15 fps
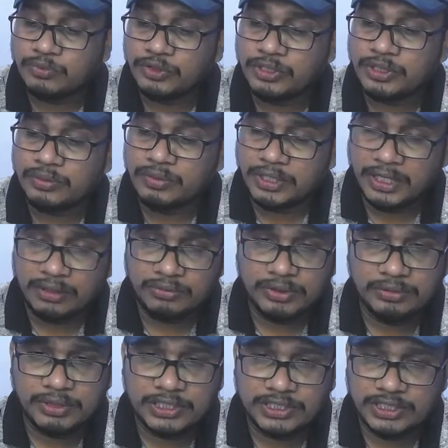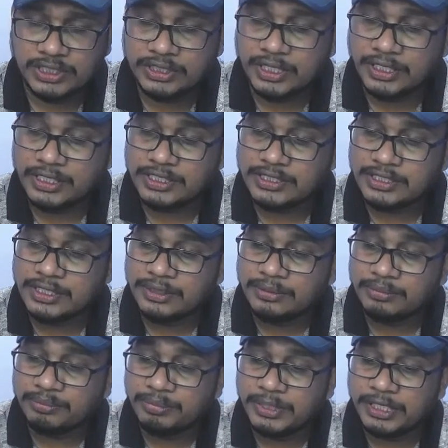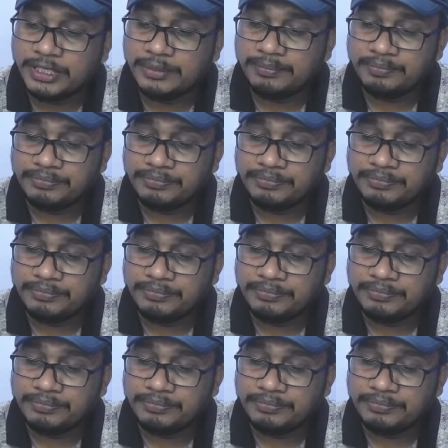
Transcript: we will see that is B